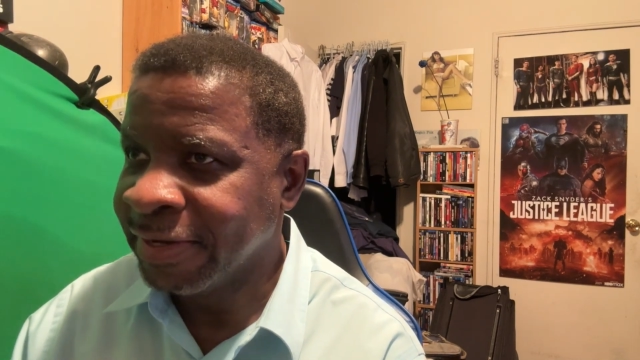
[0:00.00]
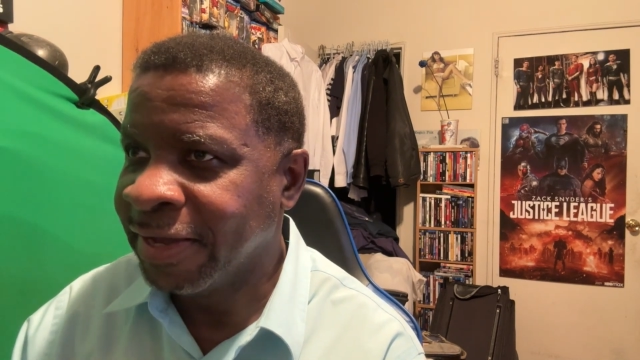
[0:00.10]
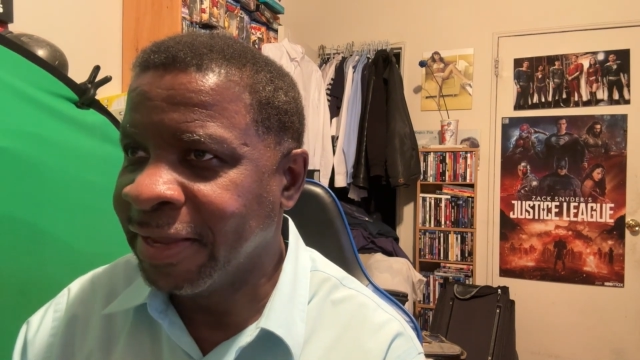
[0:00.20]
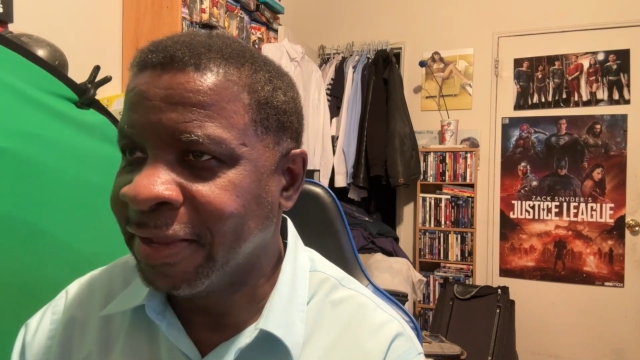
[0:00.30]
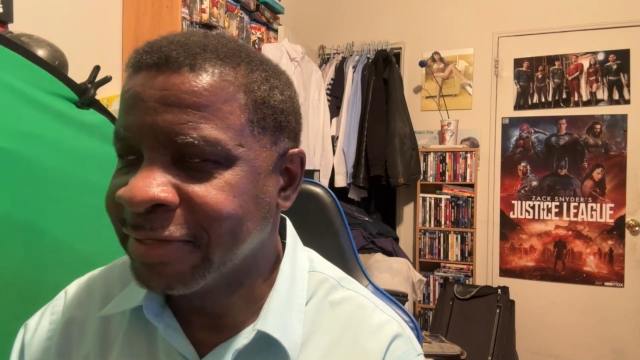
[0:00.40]

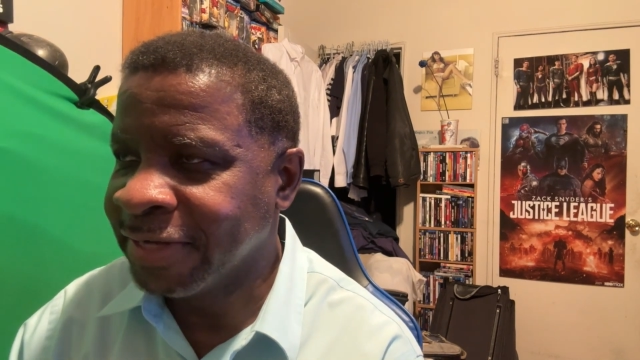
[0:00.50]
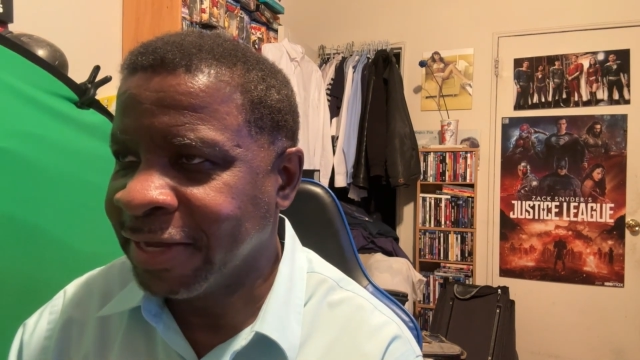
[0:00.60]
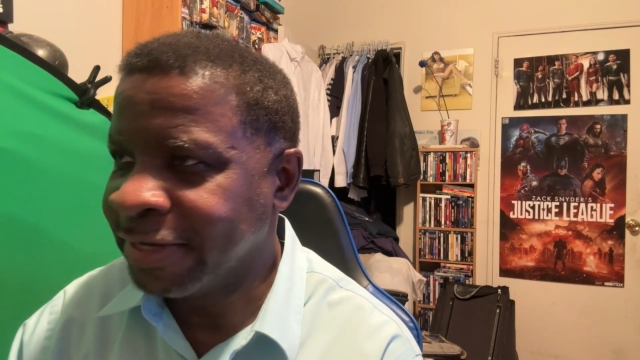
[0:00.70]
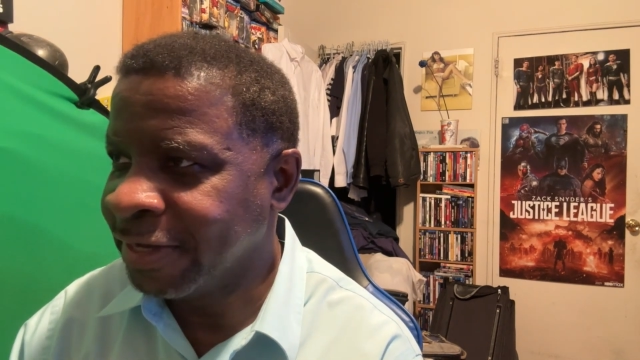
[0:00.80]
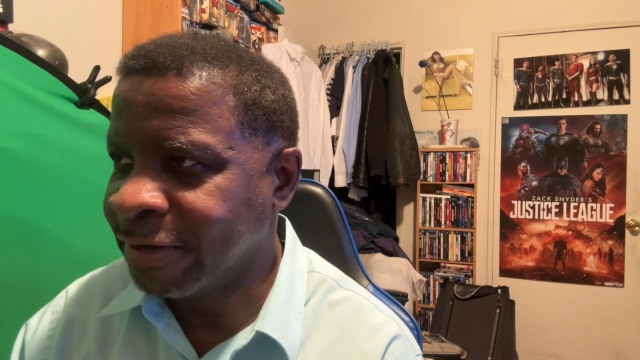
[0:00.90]
And it looks
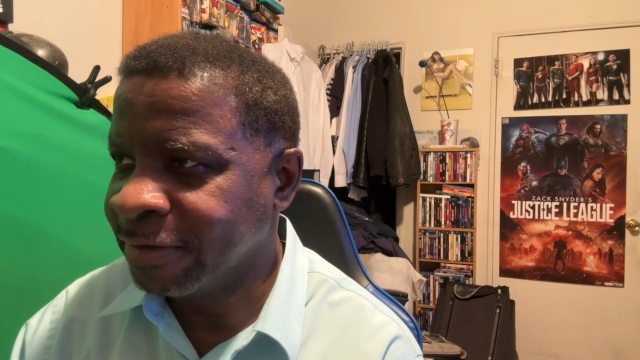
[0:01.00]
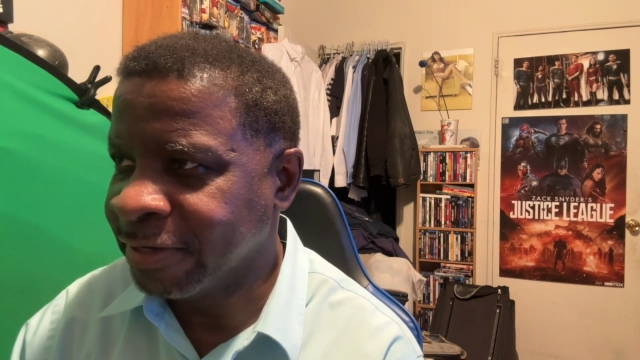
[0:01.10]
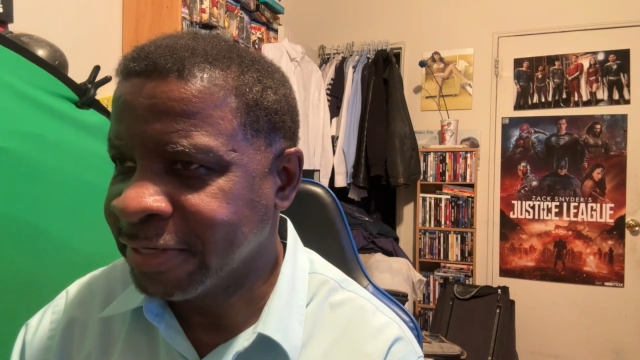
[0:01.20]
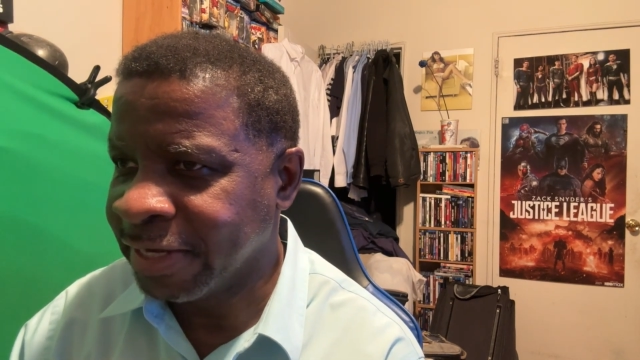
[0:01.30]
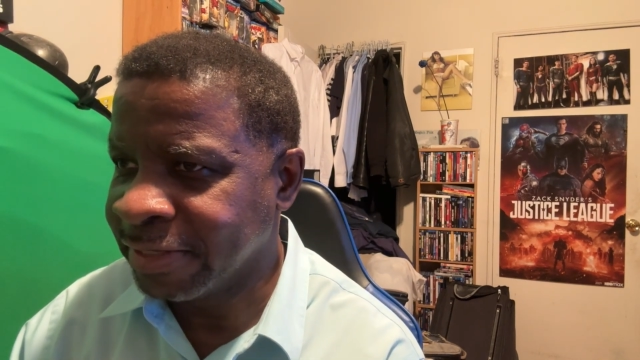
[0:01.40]
like, it
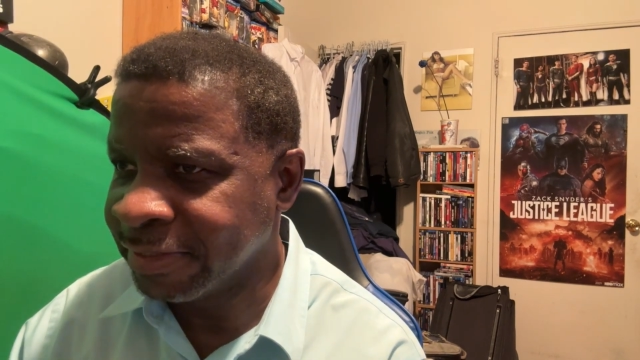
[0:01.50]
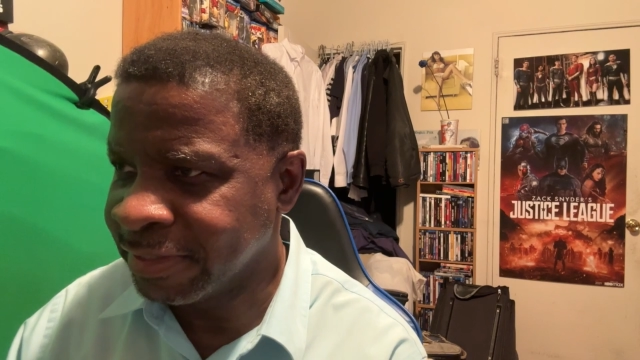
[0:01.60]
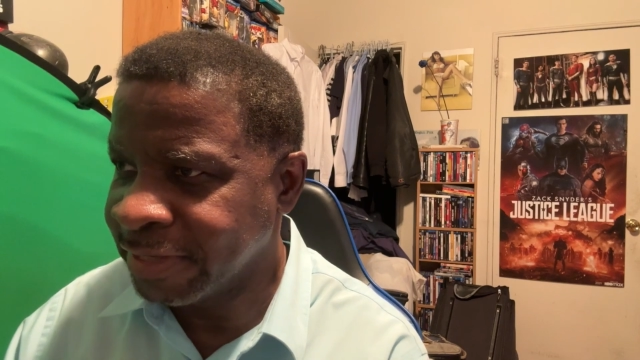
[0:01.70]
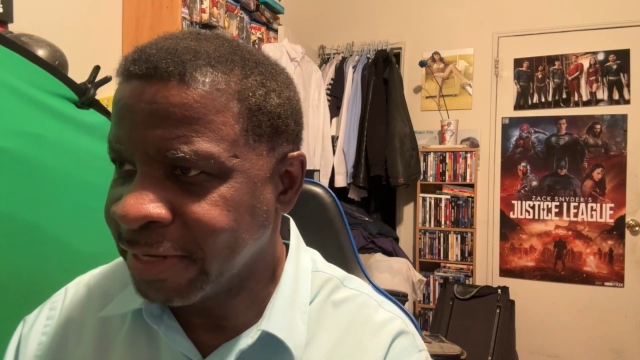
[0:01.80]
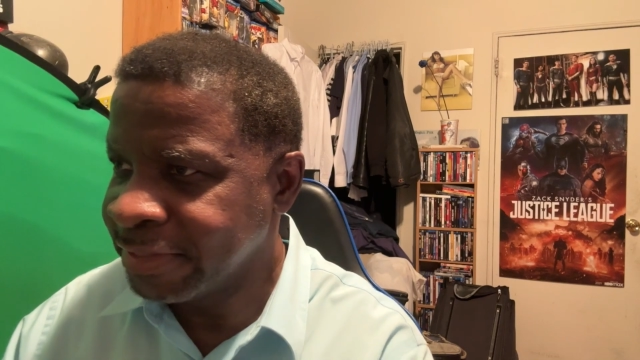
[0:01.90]
looks like the
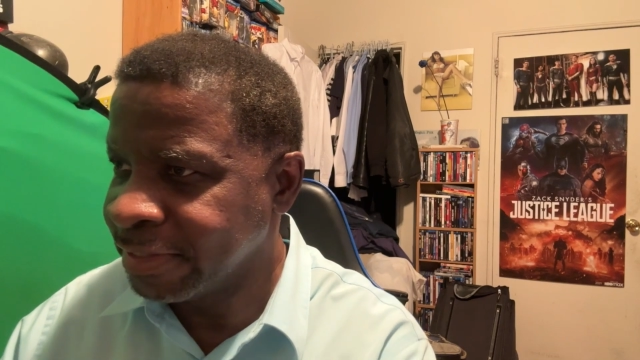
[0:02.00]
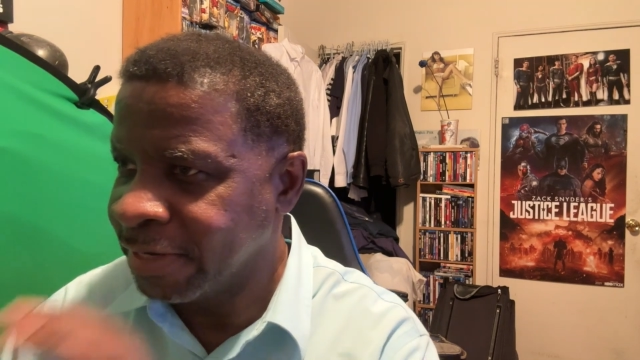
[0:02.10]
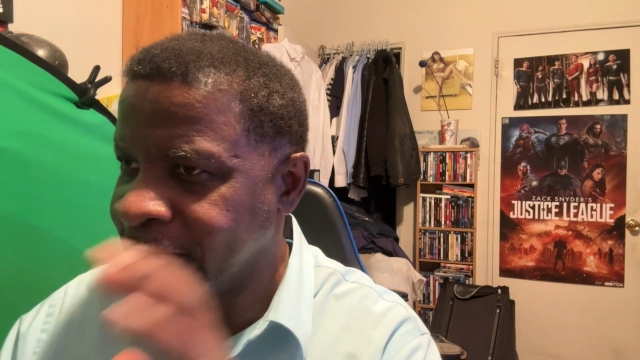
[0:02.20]
Titans